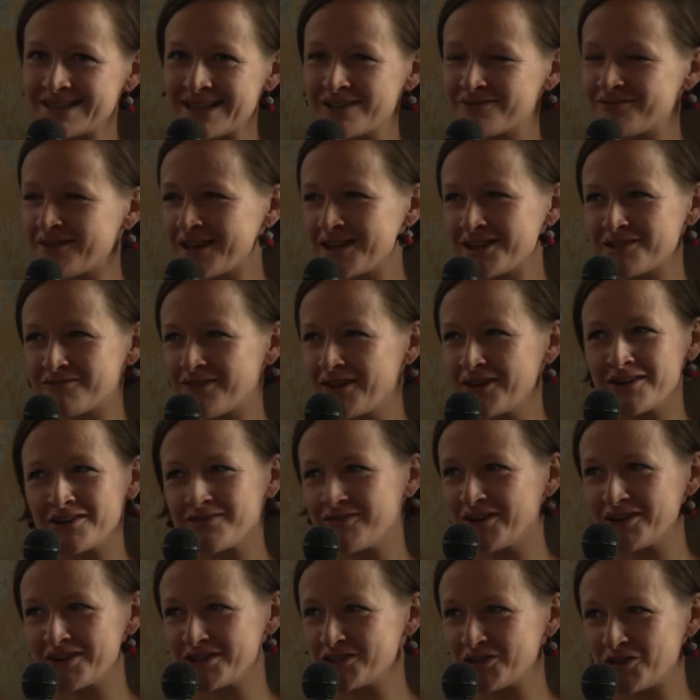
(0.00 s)
they find it very,
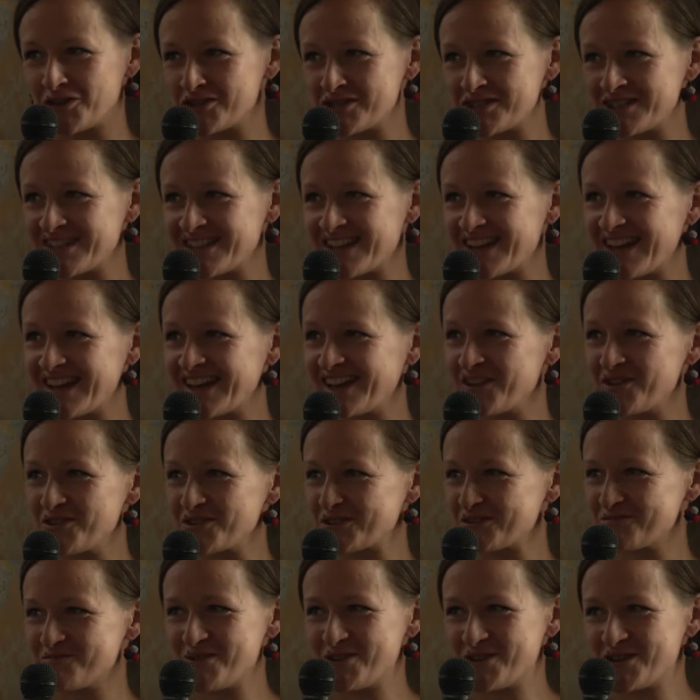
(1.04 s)
very dodgy that I go
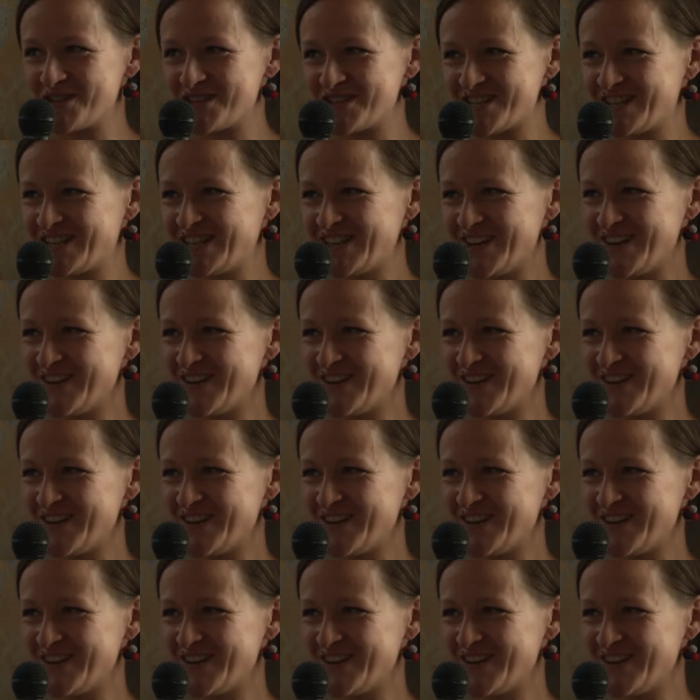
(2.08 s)
to Mush,